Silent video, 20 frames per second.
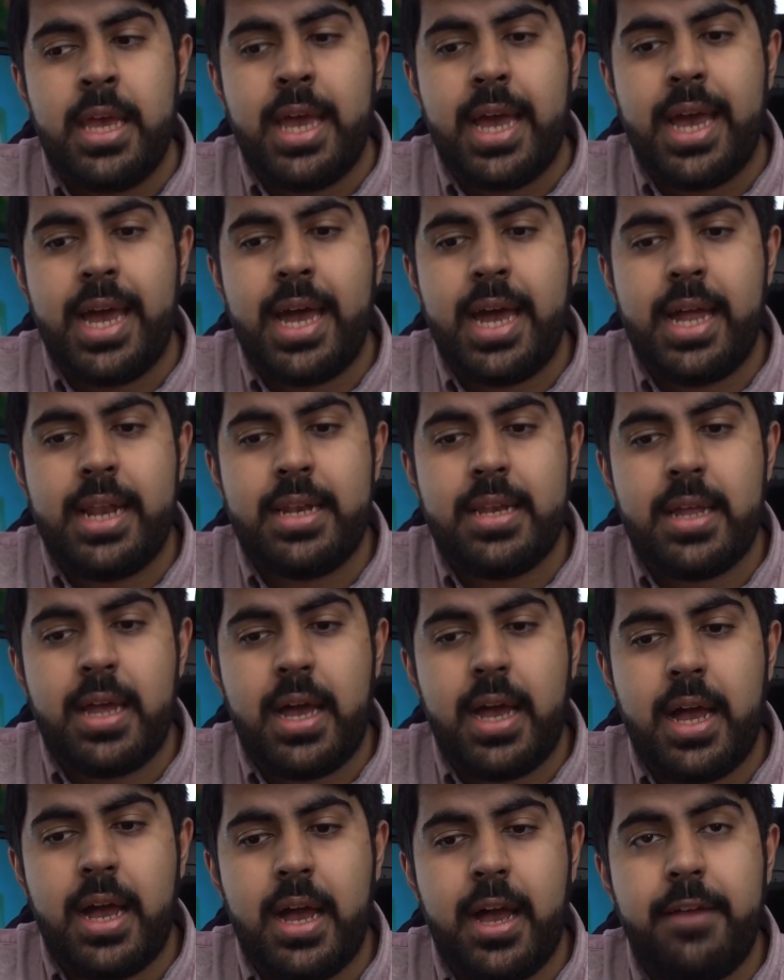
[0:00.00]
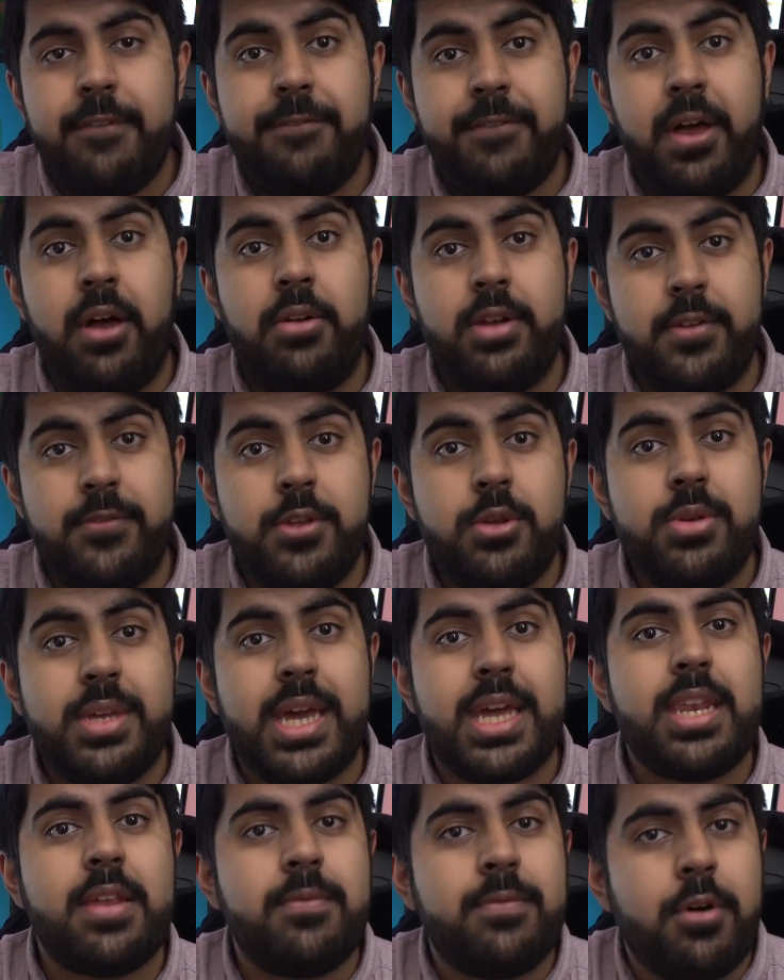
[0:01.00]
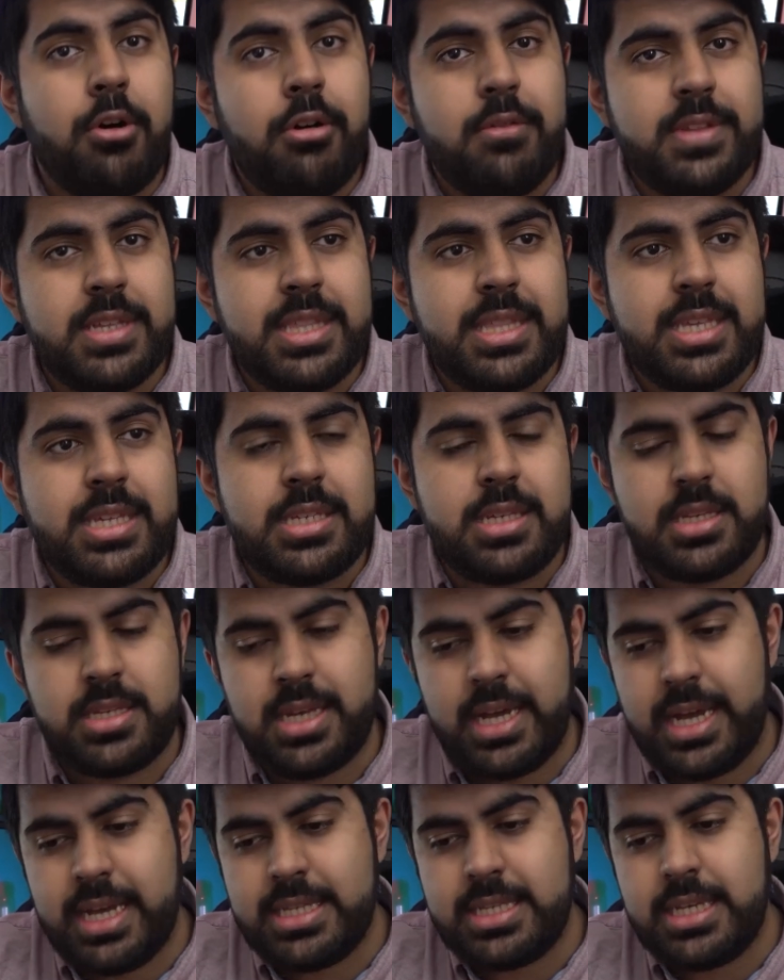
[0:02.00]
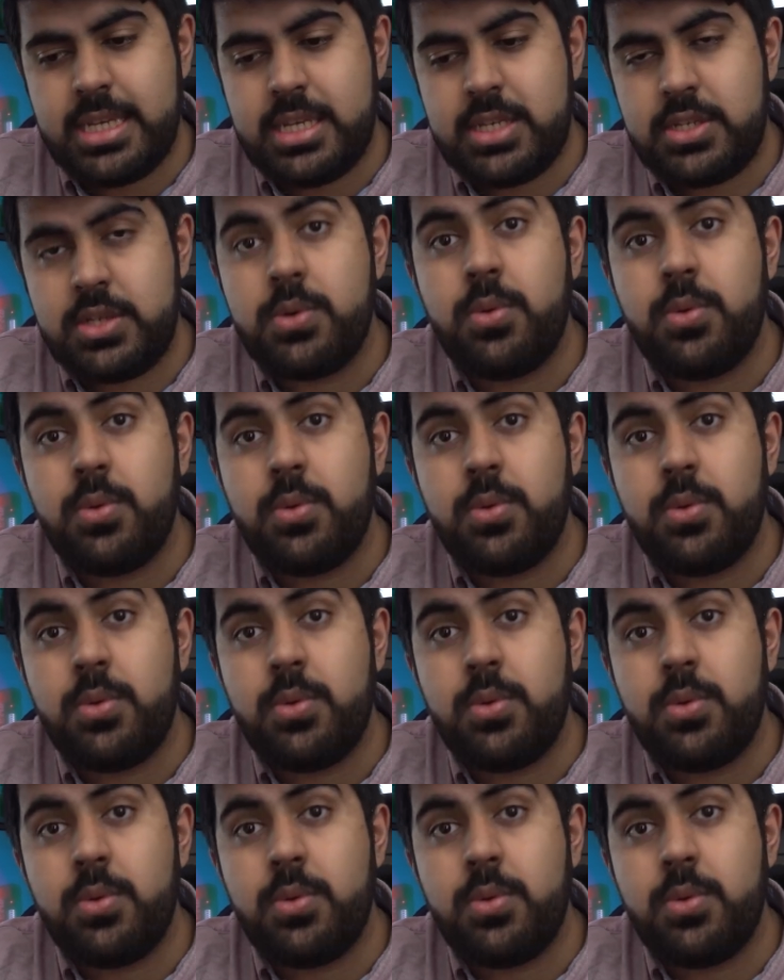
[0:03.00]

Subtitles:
and I found if you get involved in these societies,